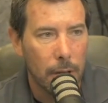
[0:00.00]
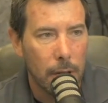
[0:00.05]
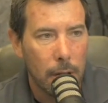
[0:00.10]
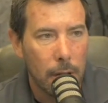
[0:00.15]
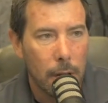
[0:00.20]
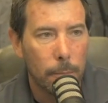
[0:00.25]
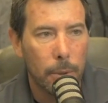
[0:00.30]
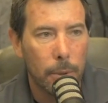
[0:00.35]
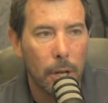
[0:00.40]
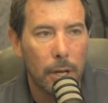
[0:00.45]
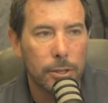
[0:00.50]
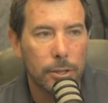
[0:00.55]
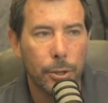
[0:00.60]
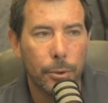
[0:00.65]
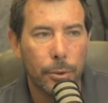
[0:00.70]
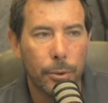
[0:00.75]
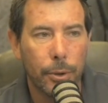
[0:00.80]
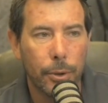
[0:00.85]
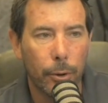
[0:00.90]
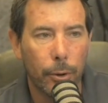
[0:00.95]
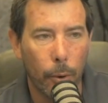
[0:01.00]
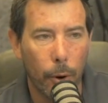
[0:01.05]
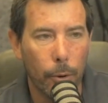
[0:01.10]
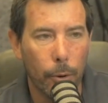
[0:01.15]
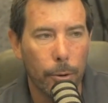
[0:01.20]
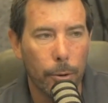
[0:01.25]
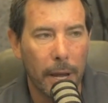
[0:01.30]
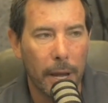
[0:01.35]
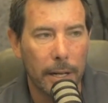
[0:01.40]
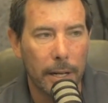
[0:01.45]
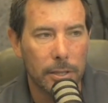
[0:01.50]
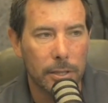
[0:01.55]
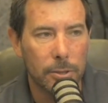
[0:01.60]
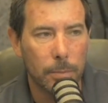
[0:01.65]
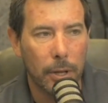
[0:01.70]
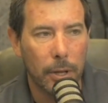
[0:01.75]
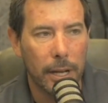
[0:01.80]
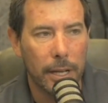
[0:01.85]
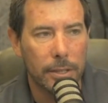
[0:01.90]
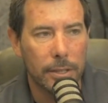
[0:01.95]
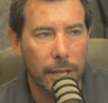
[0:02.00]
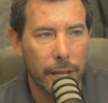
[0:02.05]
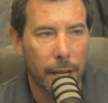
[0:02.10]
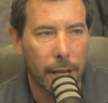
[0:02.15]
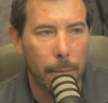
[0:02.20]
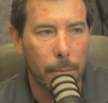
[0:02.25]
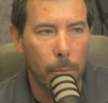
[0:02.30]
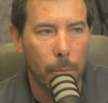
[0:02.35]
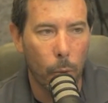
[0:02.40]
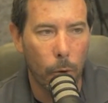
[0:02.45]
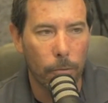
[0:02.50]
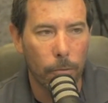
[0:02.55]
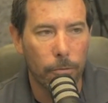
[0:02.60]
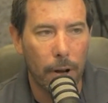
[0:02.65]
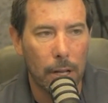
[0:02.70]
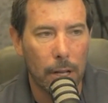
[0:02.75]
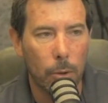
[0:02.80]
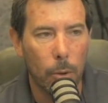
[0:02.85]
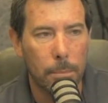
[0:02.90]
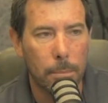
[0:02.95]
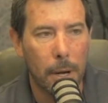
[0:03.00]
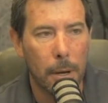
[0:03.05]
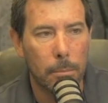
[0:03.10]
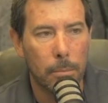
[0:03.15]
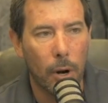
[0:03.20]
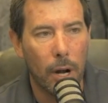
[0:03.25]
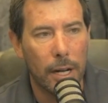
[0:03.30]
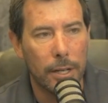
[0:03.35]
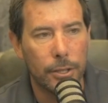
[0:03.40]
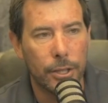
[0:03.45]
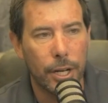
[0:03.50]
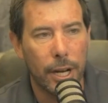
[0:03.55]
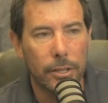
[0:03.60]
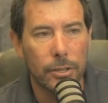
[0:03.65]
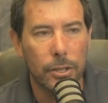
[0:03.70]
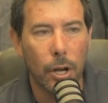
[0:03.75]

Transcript: Plus, you can grow your maintenance plans and get more follow-up on projects,